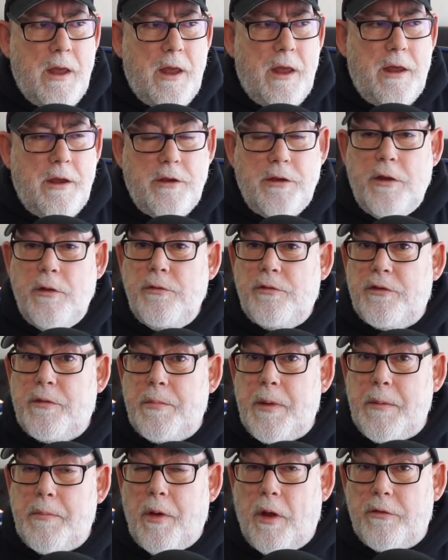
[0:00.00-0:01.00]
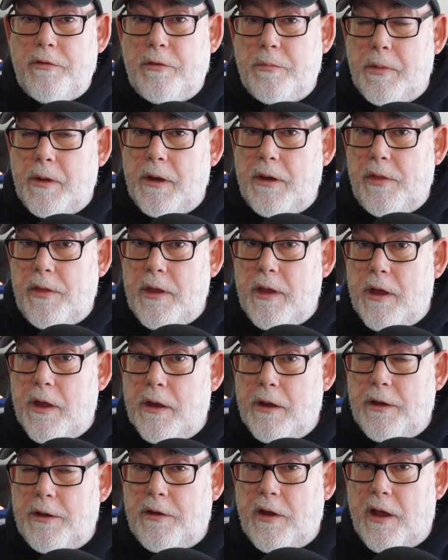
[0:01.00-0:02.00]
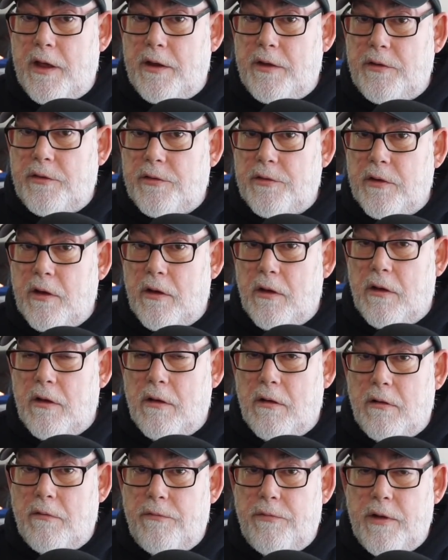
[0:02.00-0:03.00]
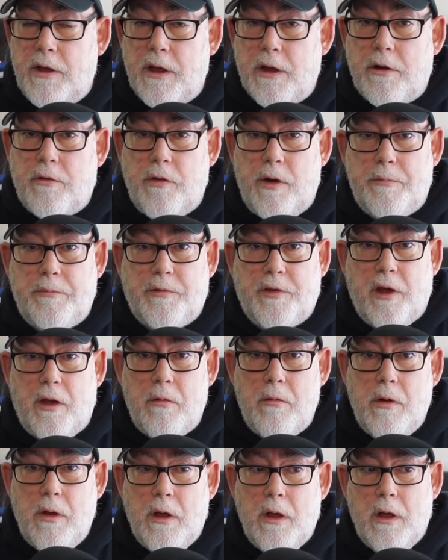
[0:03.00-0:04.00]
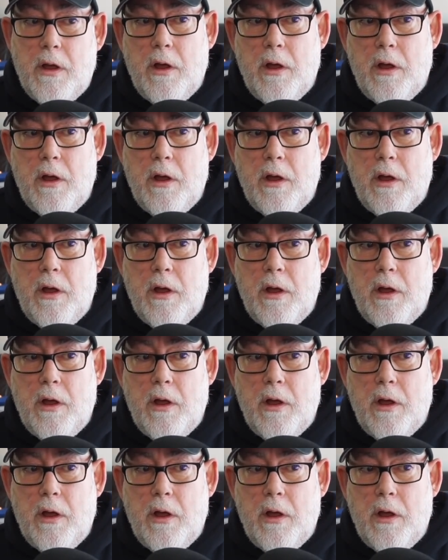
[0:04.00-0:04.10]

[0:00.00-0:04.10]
it used to be possible in the early days of crypto,